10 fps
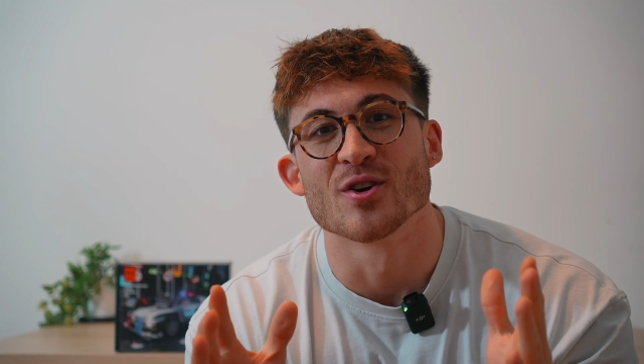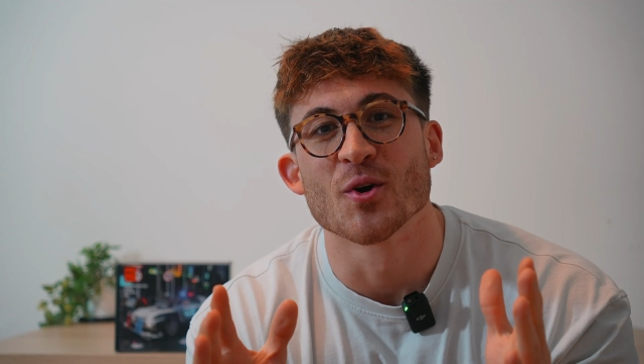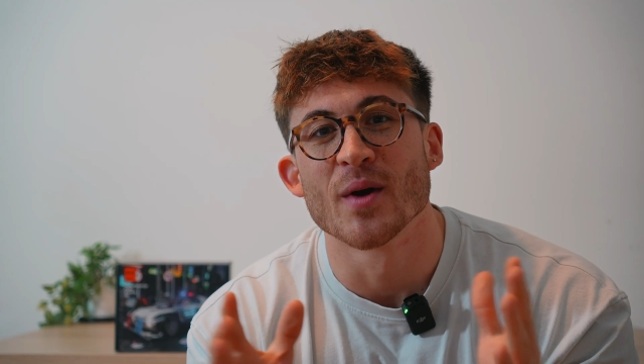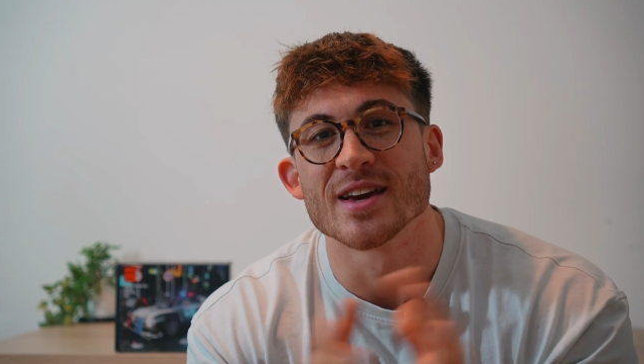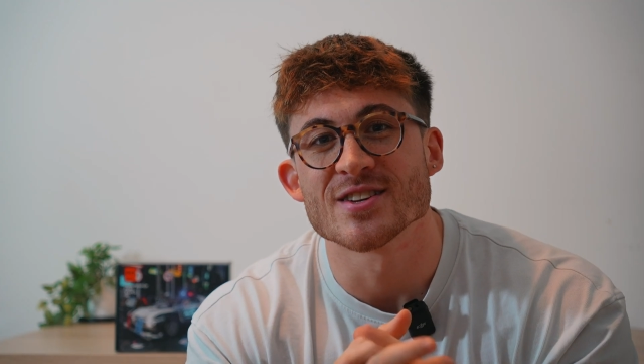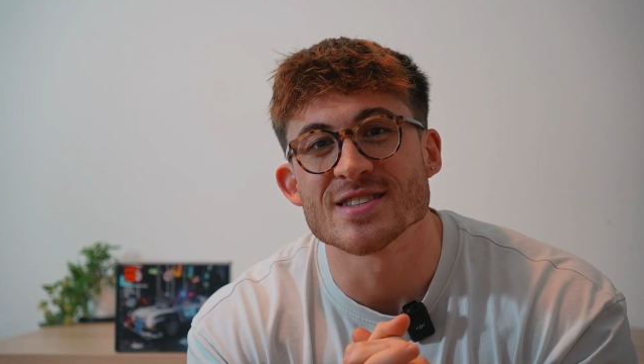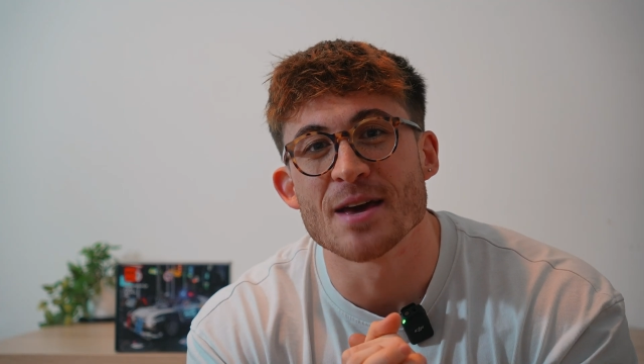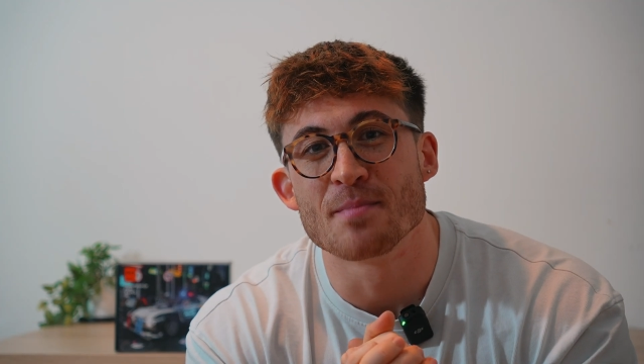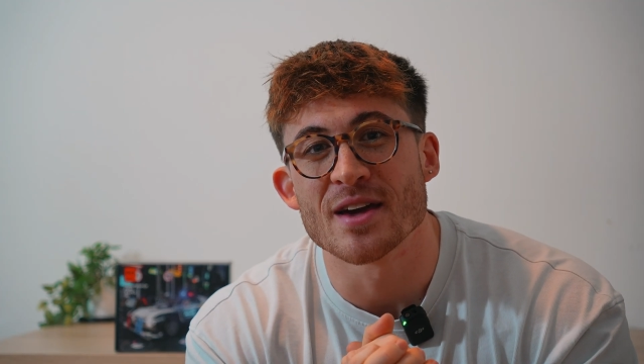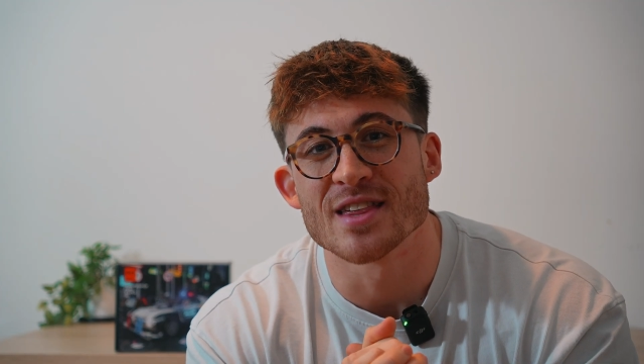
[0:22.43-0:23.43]
real quick, just
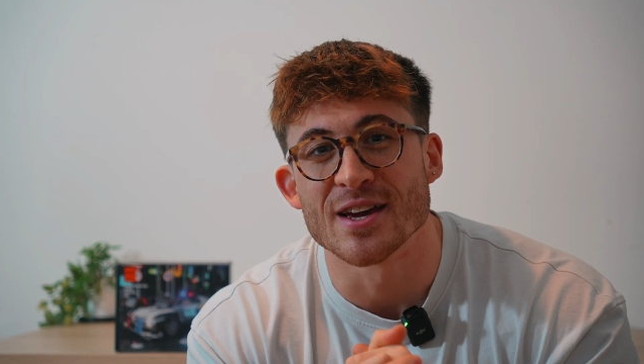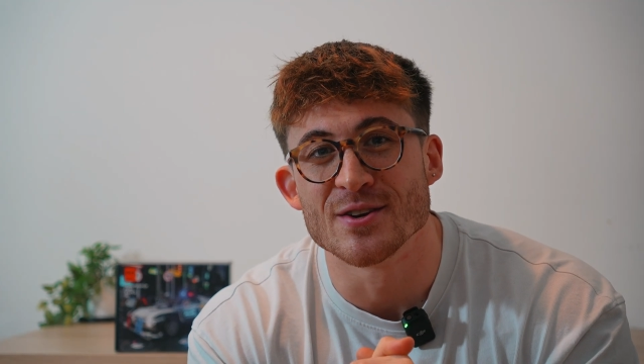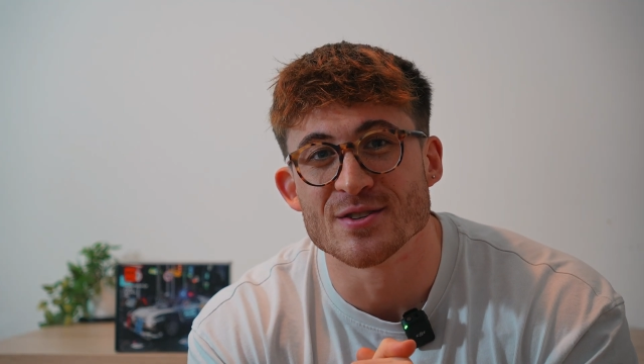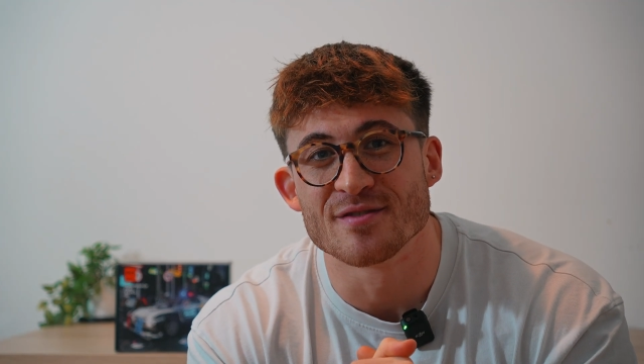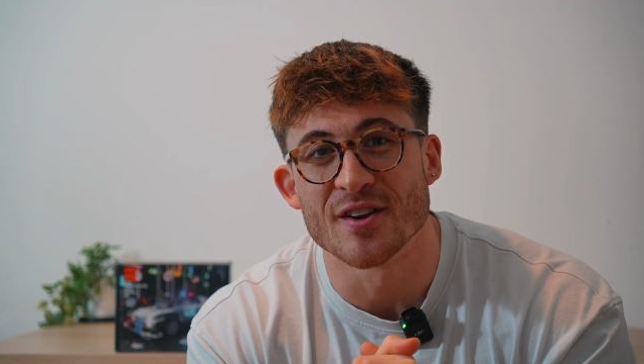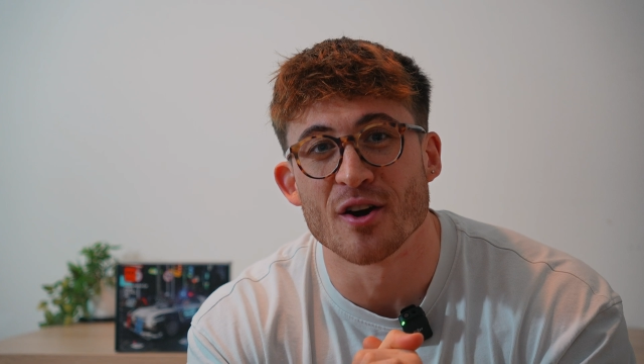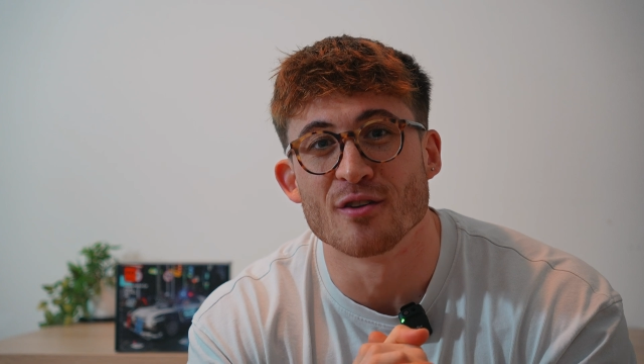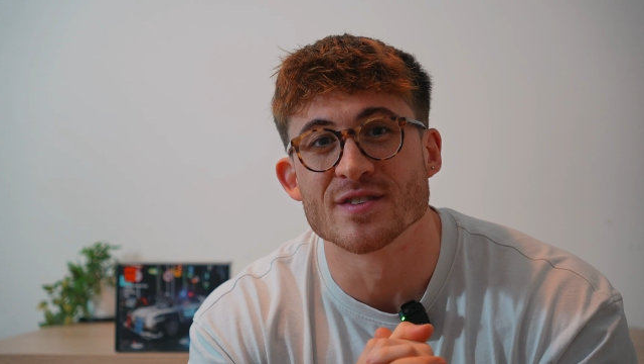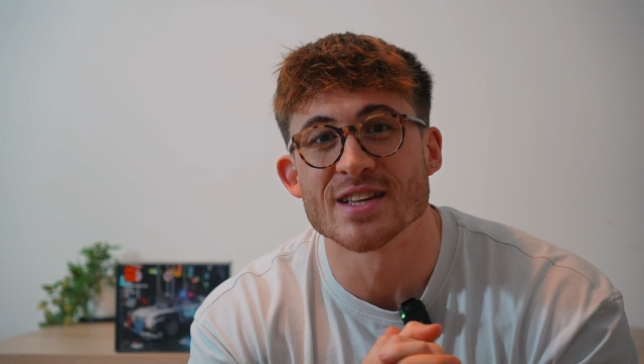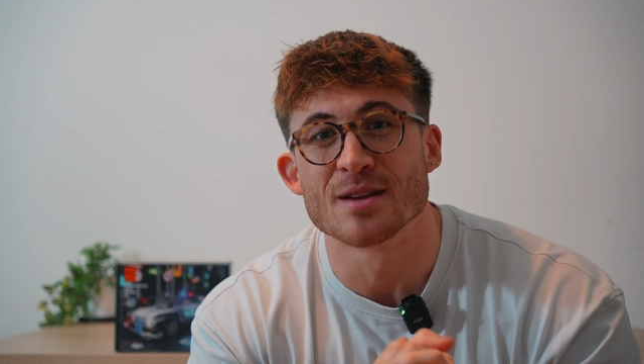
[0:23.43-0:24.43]
a big thank you to
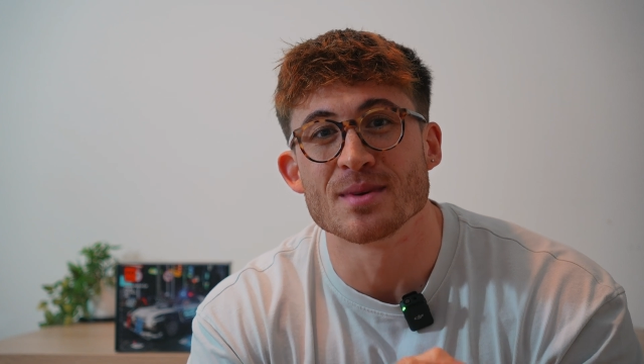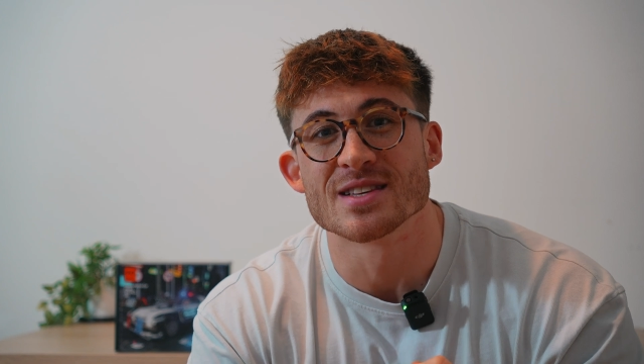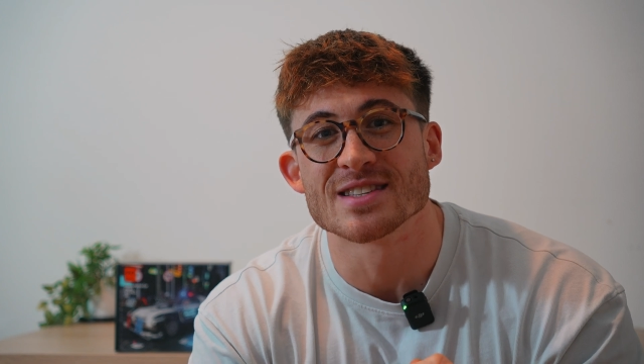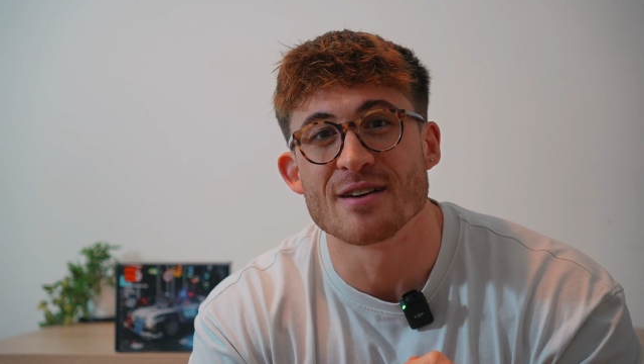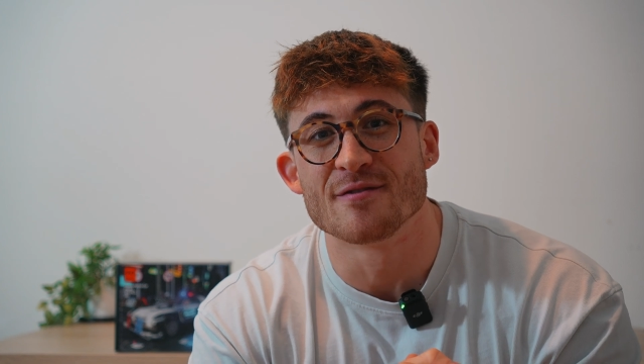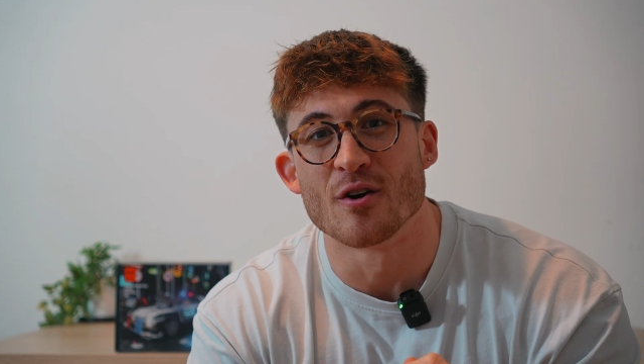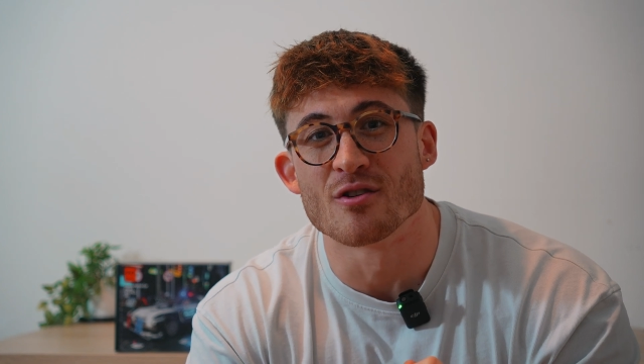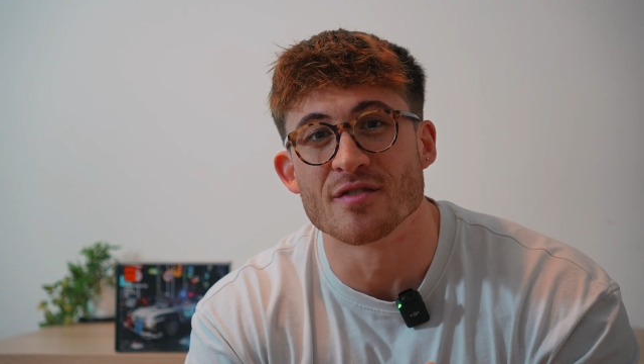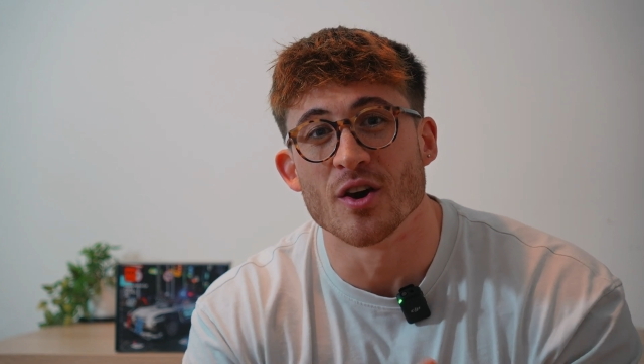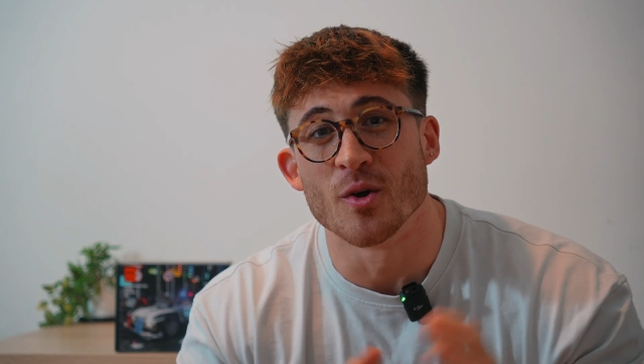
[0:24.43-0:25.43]
FunWhole for sending me the set for
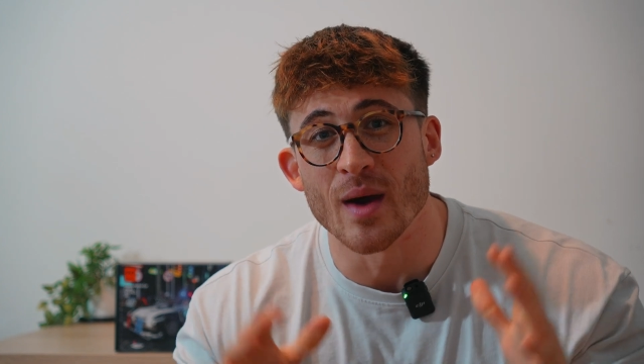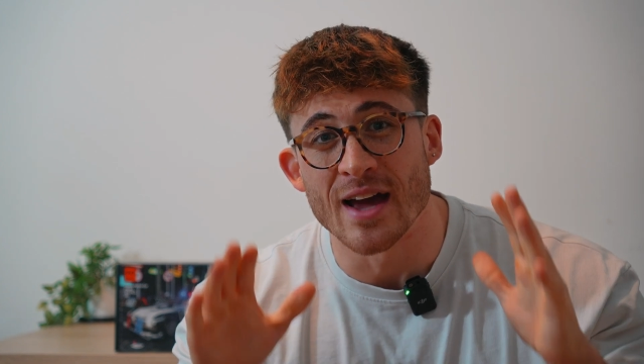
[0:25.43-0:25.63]
review,